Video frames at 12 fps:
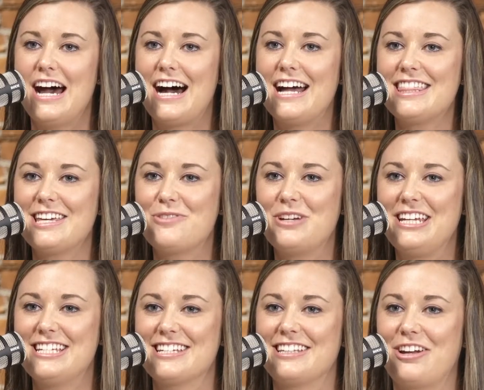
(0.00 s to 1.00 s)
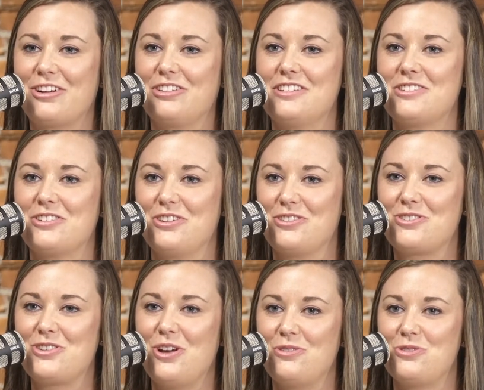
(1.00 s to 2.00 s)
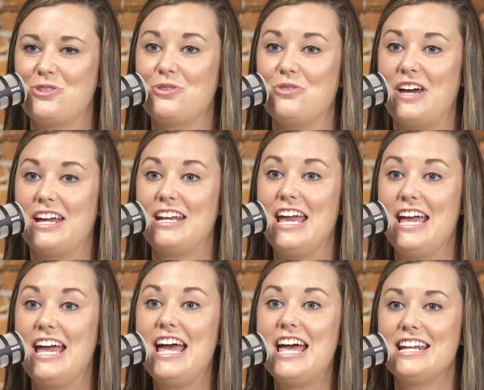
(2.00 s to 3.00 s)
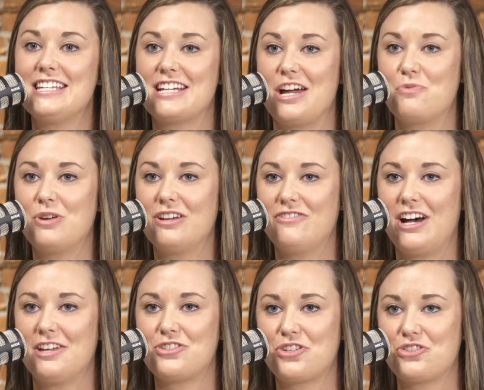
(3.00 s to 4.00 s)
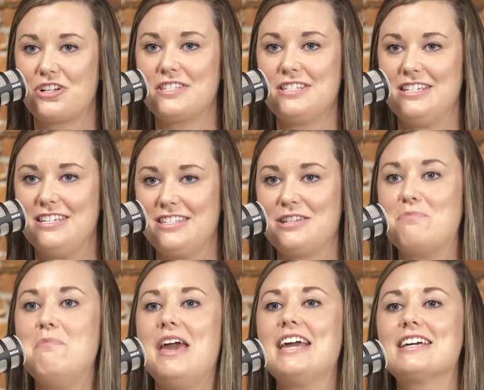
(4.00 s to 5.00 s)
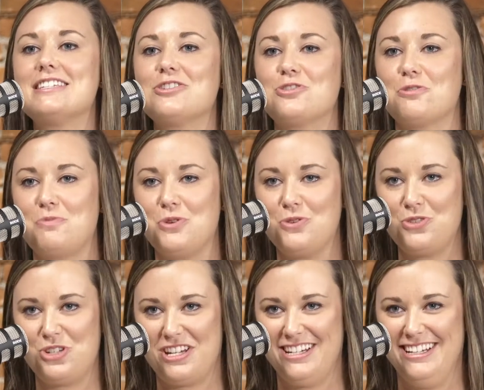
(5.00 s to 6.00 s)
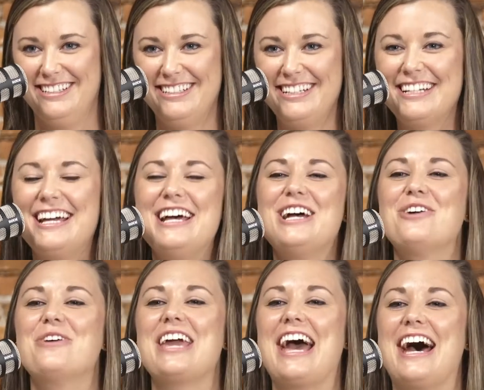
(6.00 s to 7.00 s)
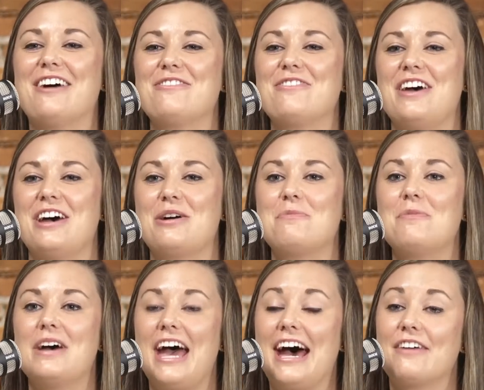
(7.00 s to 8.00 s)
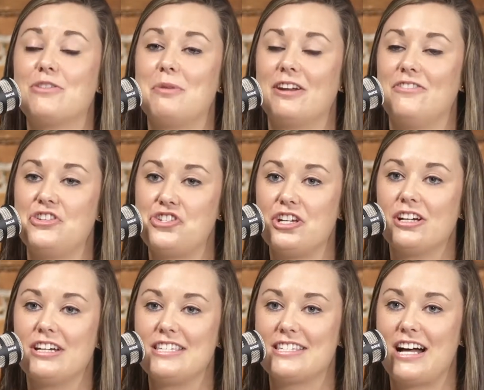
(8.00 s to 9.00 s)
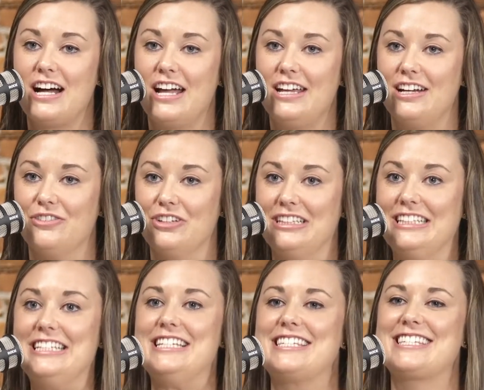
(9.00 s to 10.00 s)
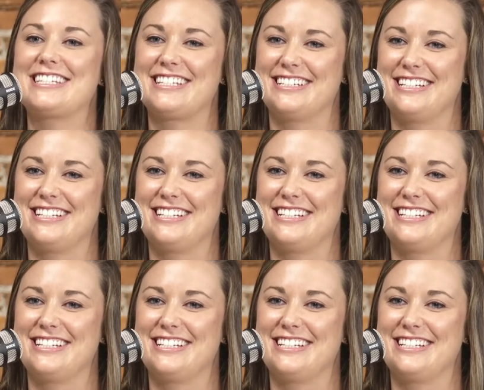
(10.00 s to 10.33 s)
I think we need to let our listeners know too that anytime we advise our trustees to make a distribution, we have them have the beneficiary sign a release.